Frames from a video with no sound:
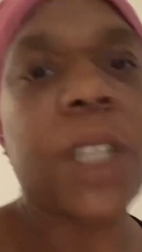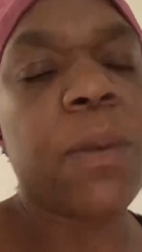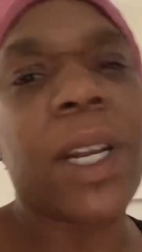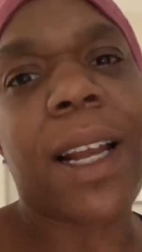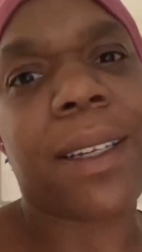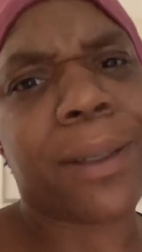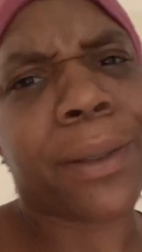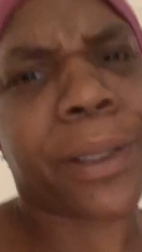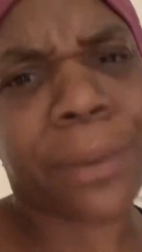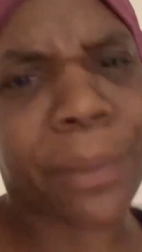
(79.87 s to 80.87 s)
we're not
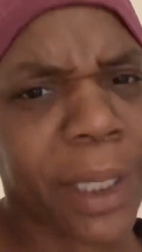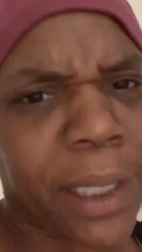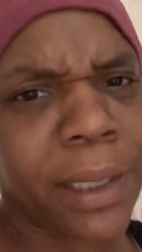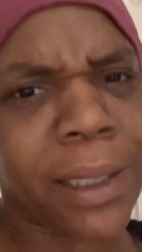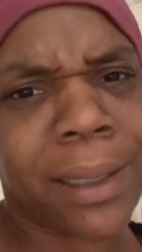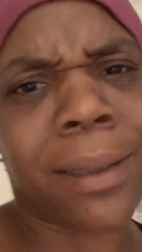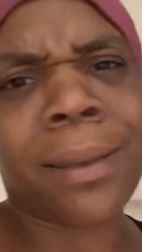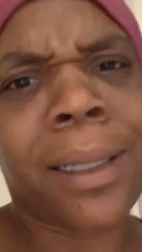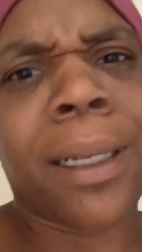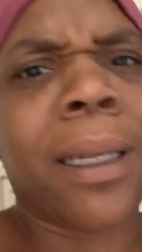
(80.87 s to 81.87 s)
doing too much. Just
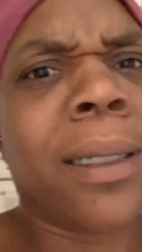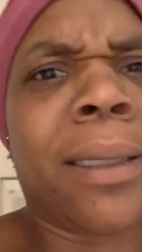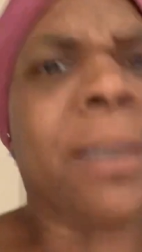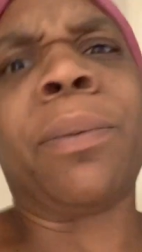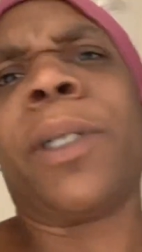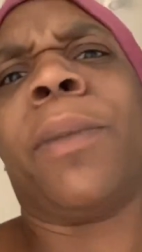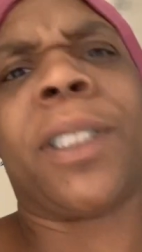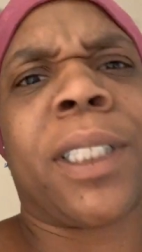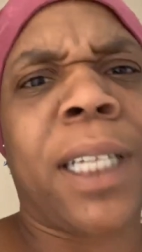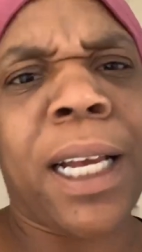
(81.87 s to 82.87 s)
still pretty
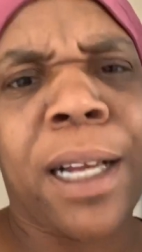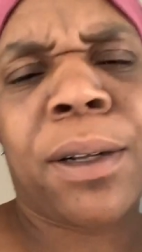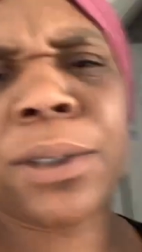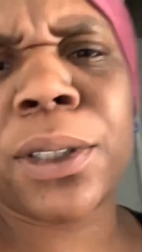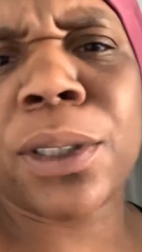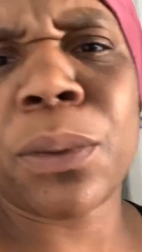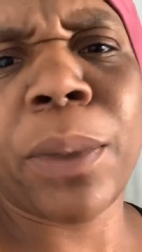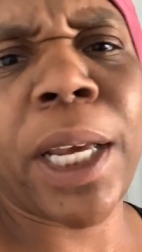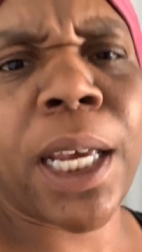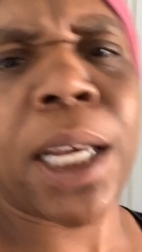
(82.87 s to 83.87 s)
much in the house, just
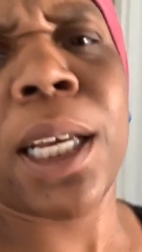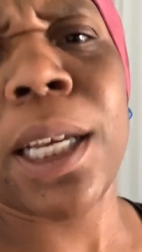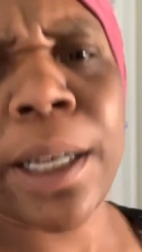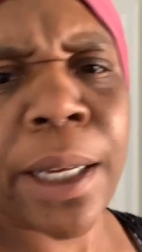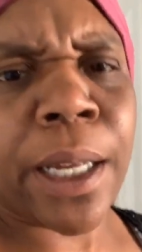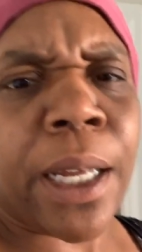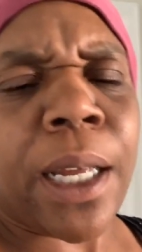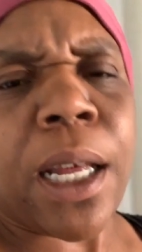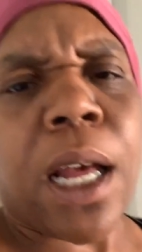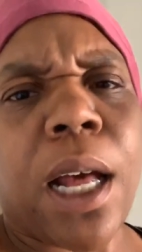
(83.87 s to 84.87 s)
away.
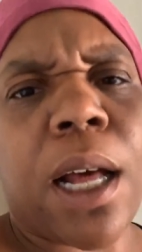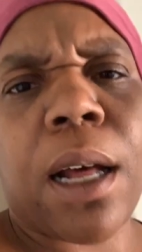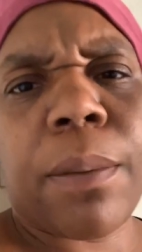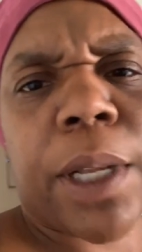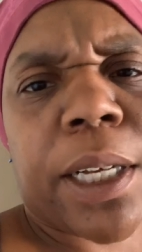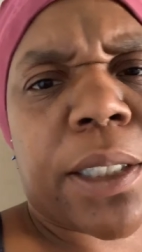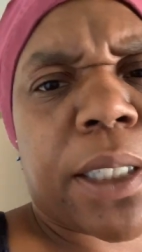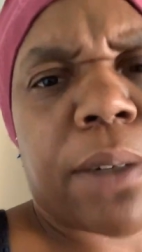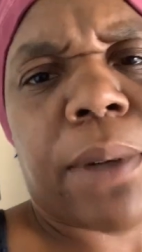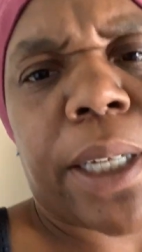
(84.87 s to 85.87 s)
Um, like I
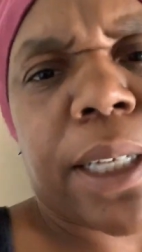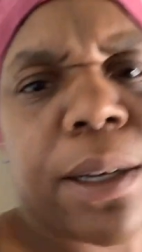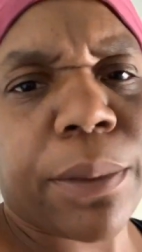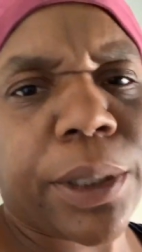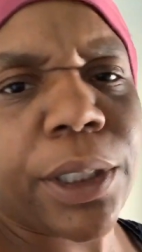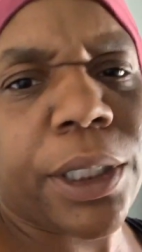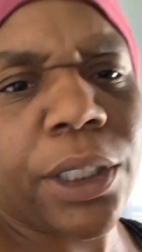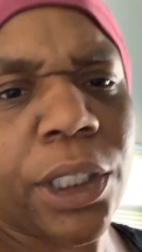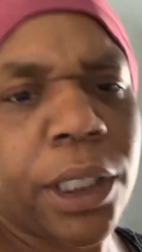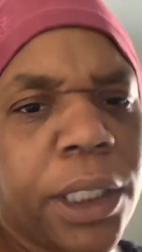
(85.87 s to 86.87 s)
said, right now we're just
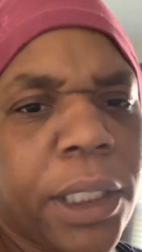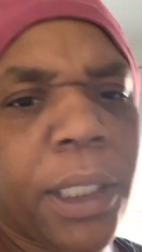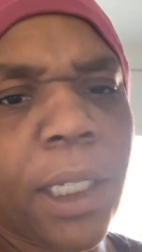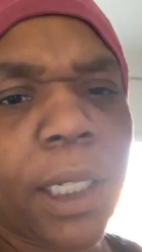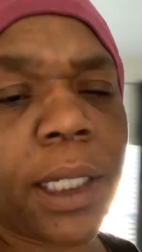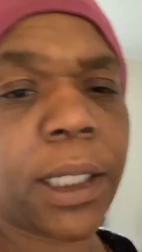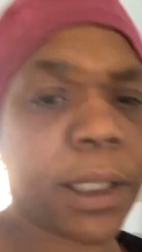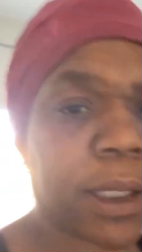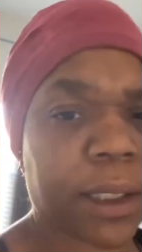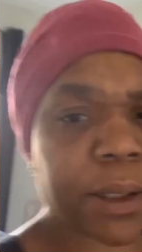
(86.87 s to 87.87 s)
chilling.
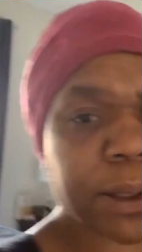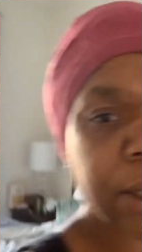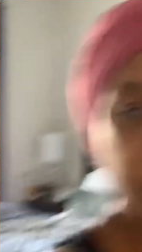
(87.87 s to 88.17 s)
This is